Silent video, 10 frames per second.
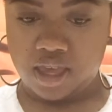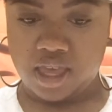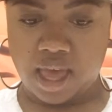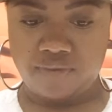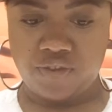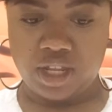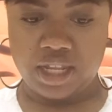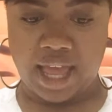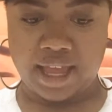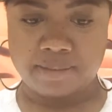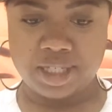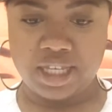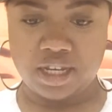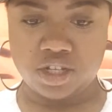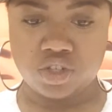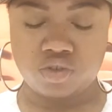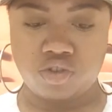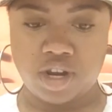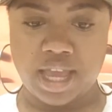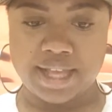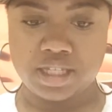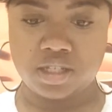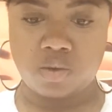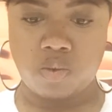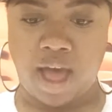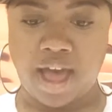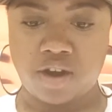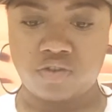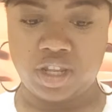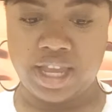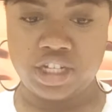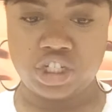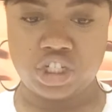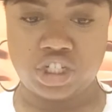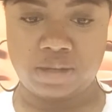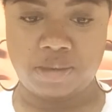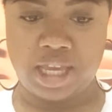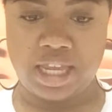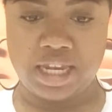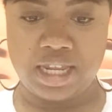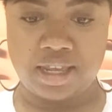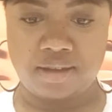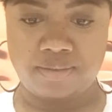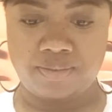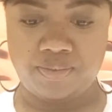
Yeah, I'm feeling like I'm seeing a story as to why a relationship ended.